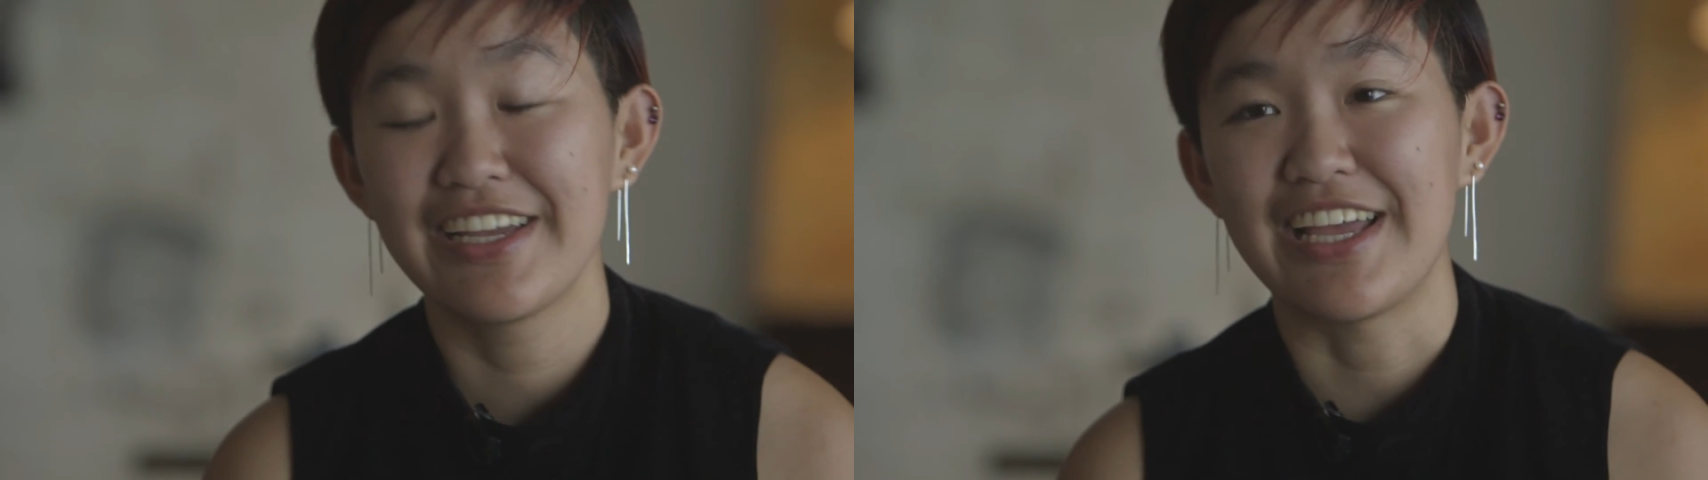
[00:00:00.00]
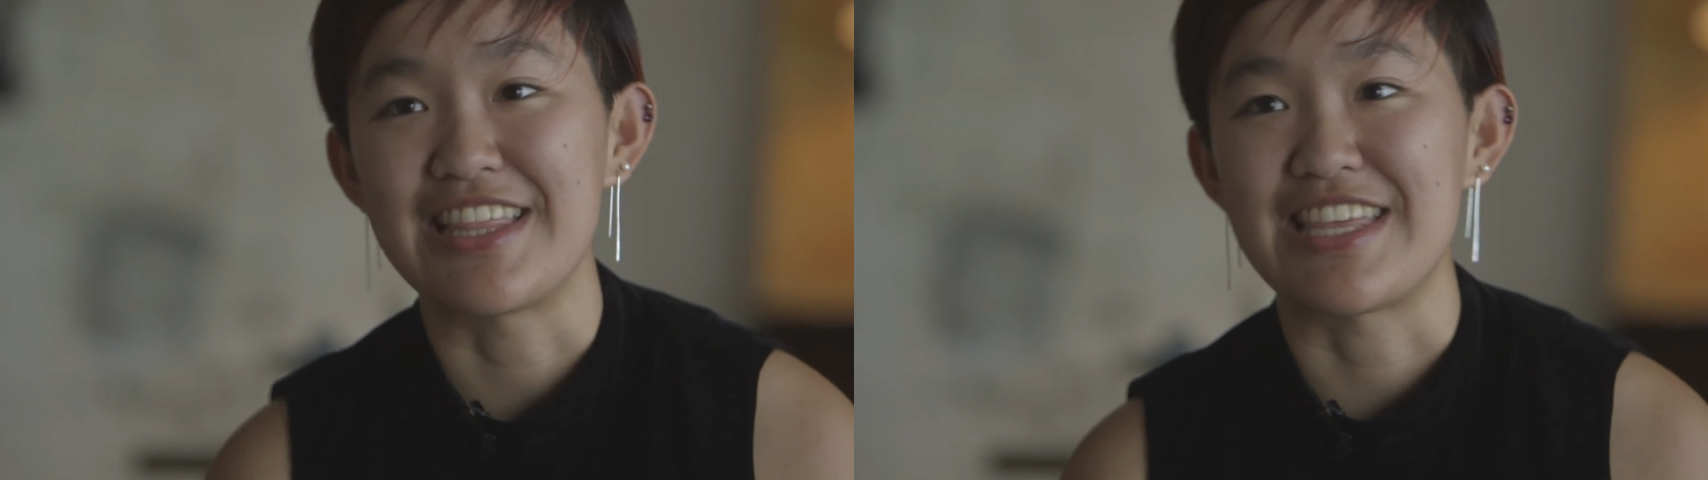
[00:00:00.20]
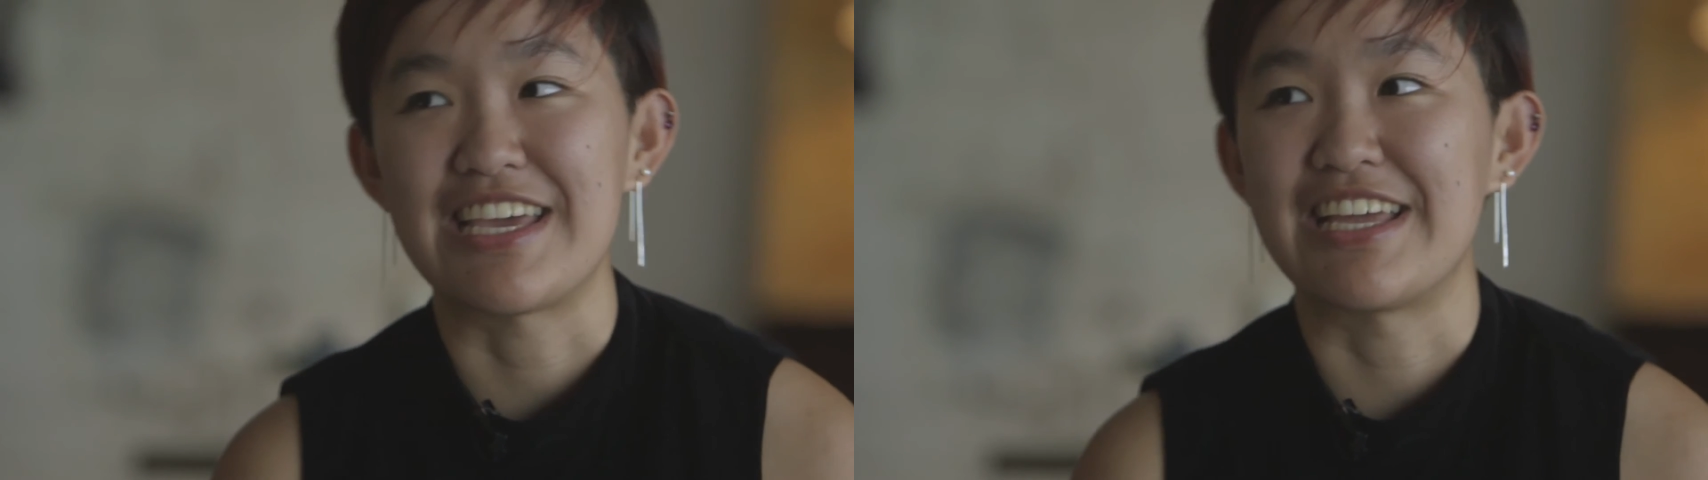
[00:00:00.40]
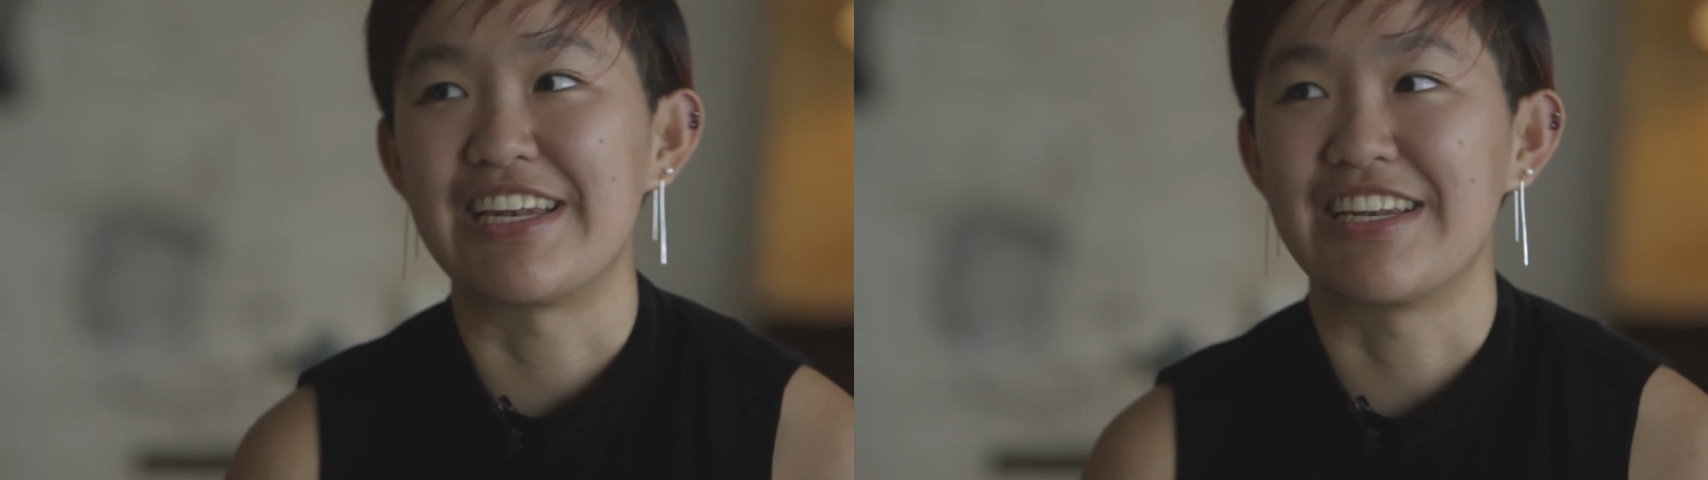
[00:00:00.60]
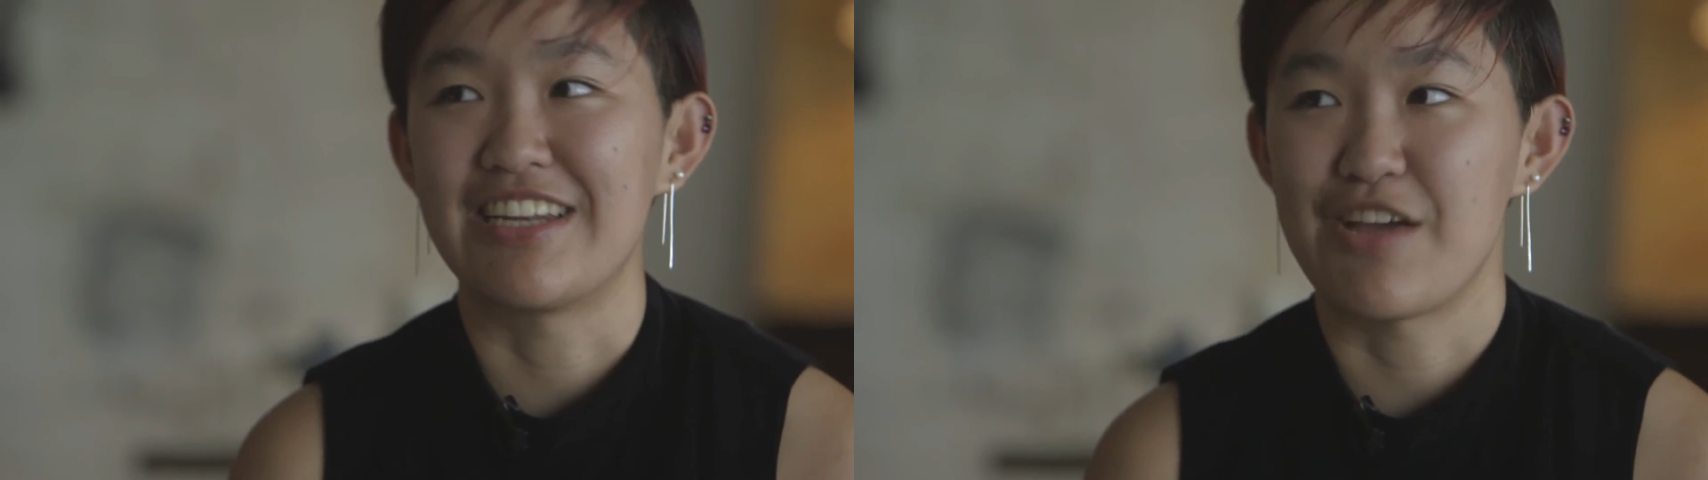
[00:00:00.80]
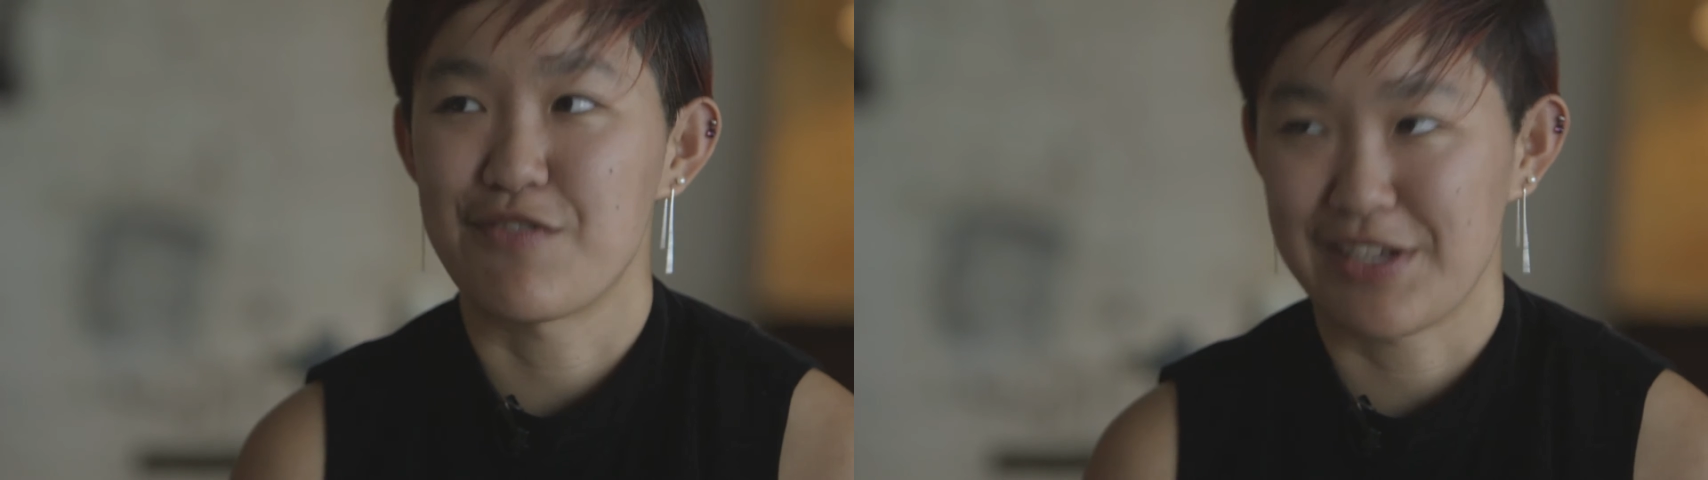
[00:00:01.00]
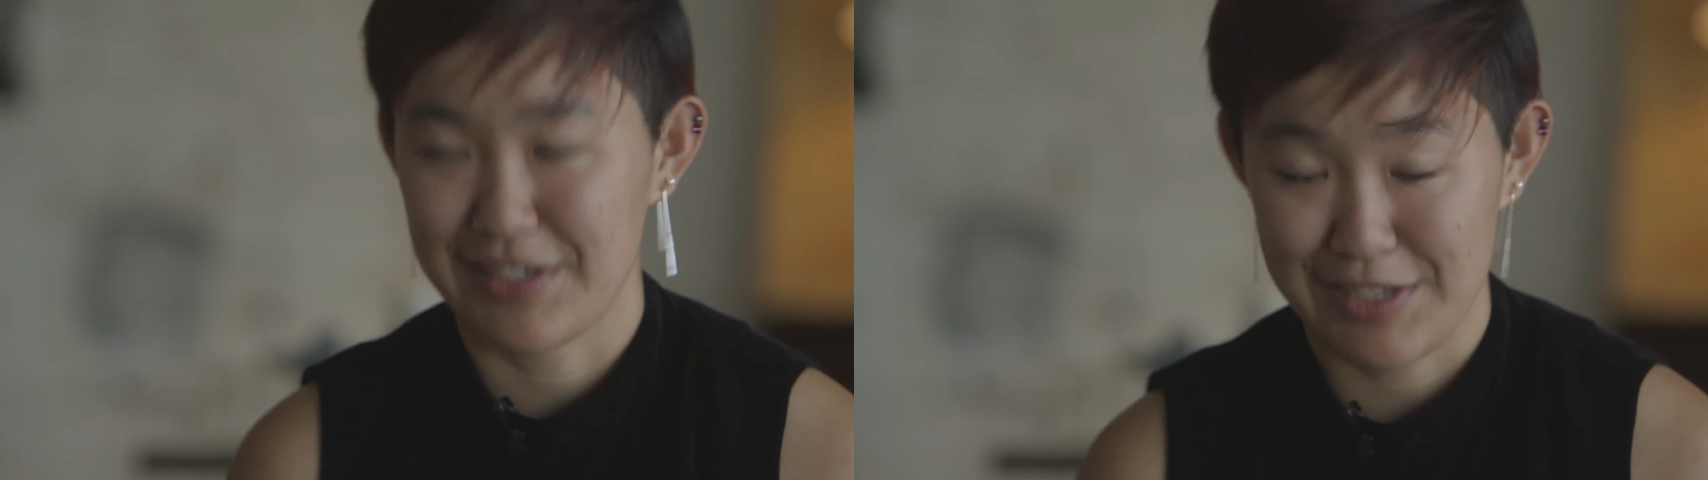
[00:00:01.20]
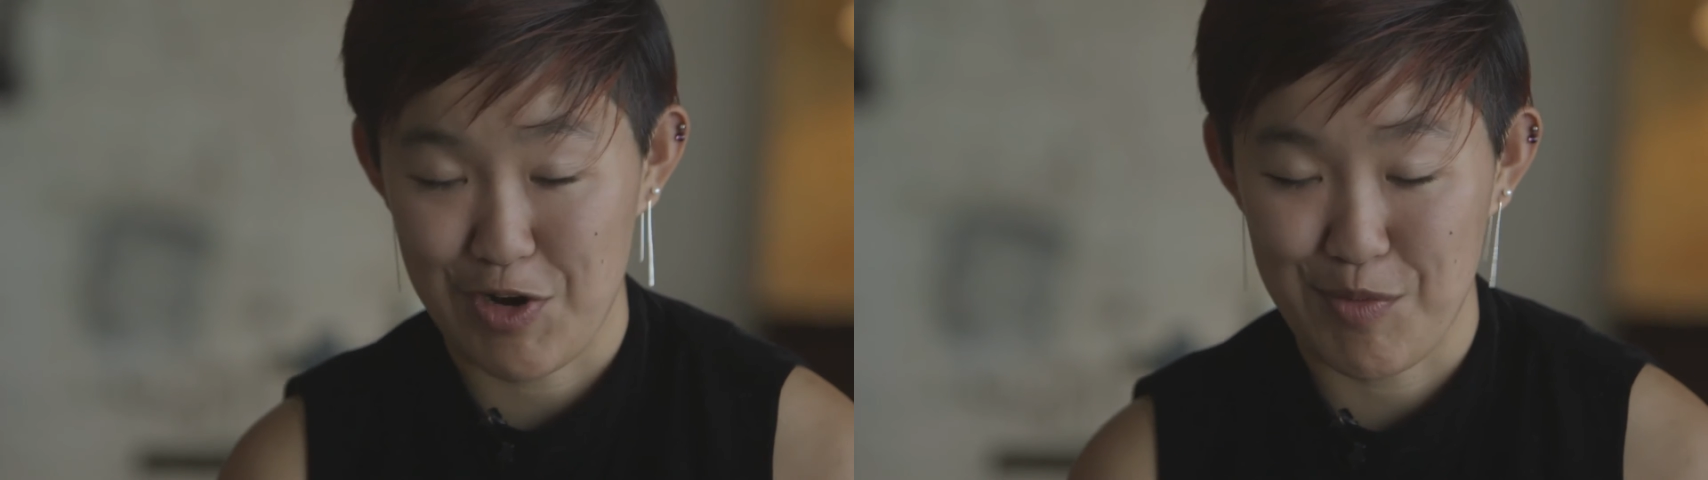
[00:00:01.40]
and then
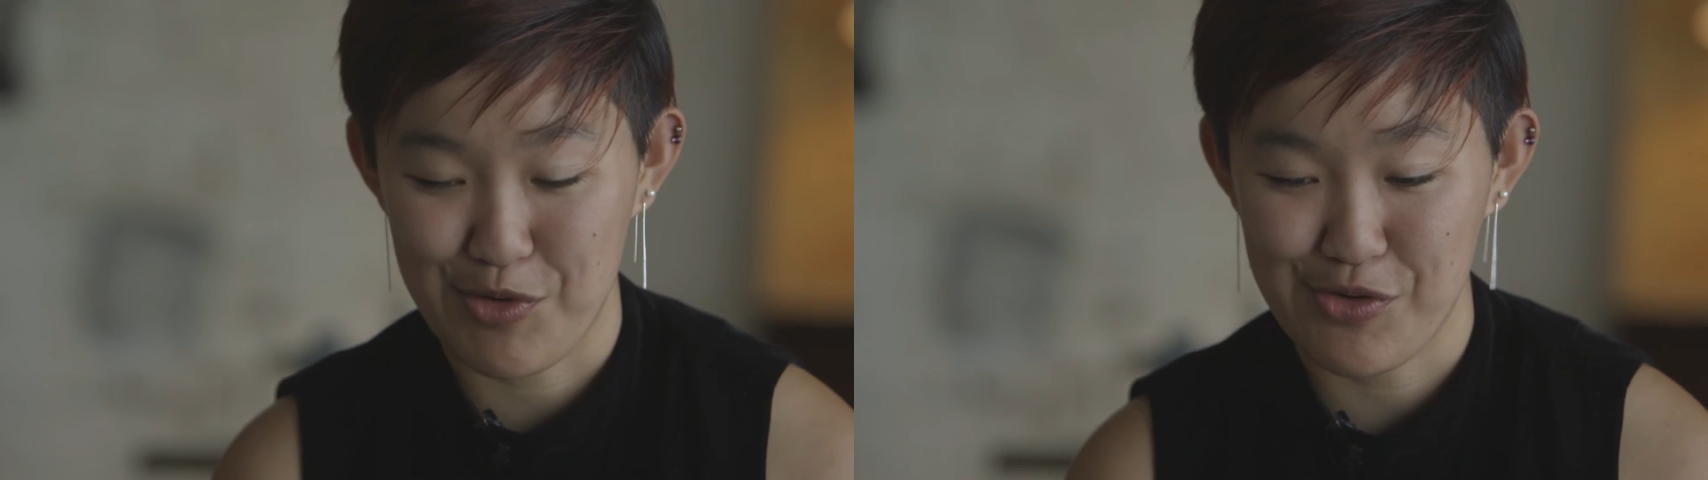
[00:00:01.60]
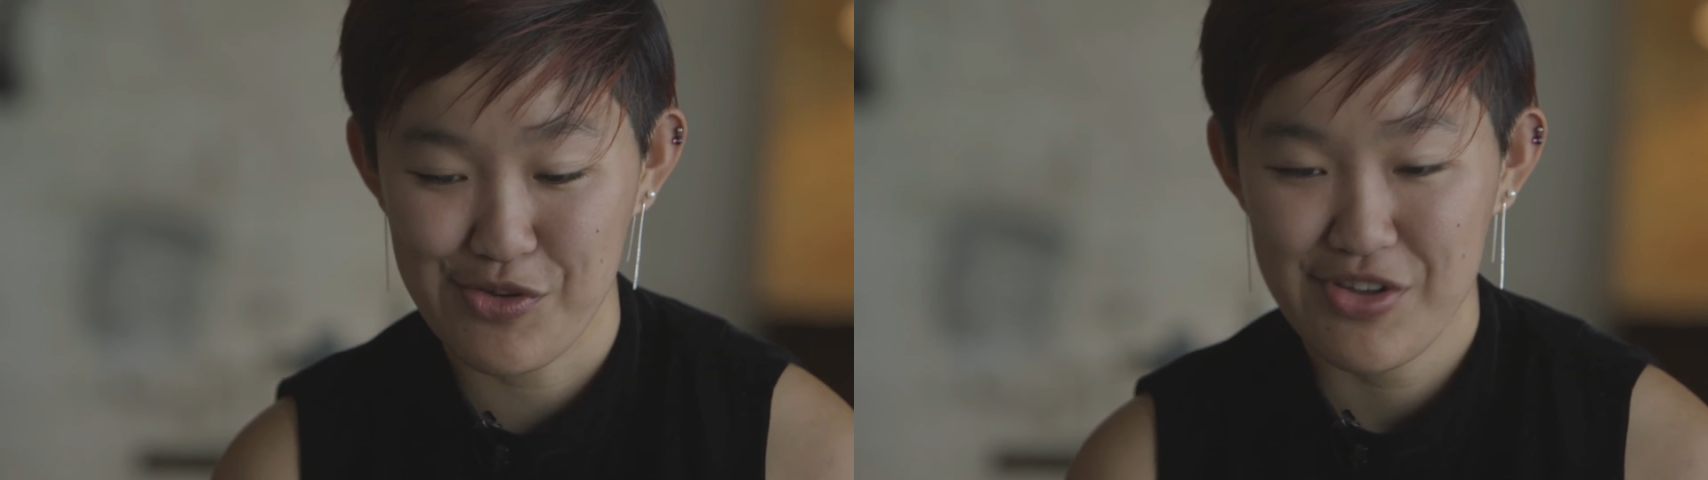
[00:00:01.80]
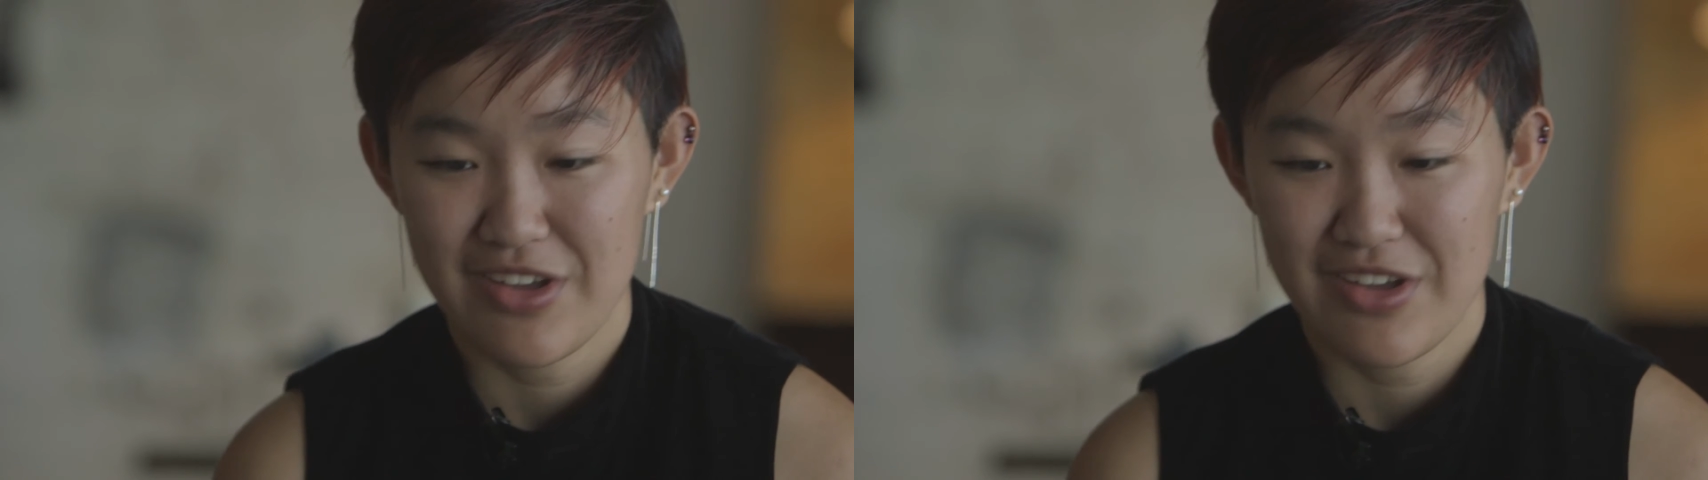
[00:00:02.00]
everything's terrible.